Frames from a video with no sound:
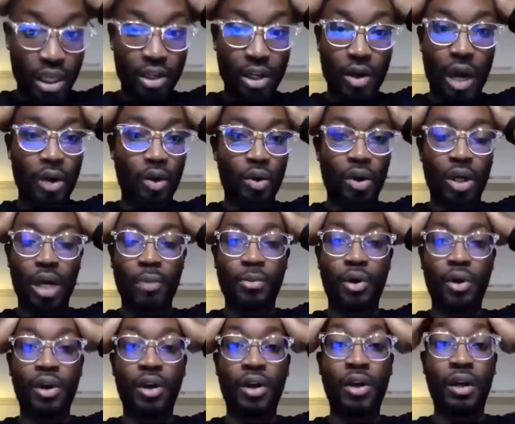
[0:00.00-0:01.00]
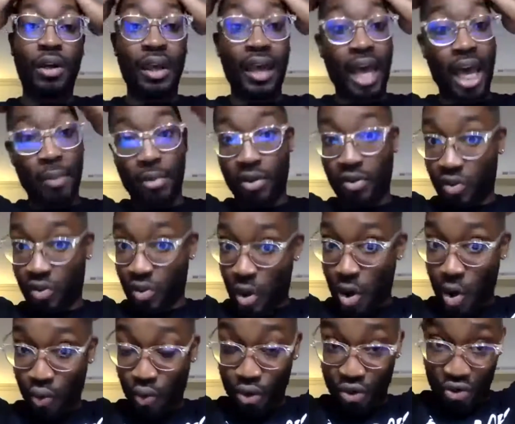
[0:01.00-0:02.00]
Because I know I don't come on here and cap.
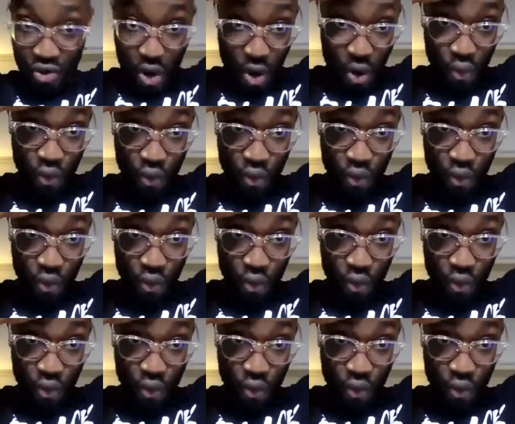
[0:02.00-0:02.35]
It's all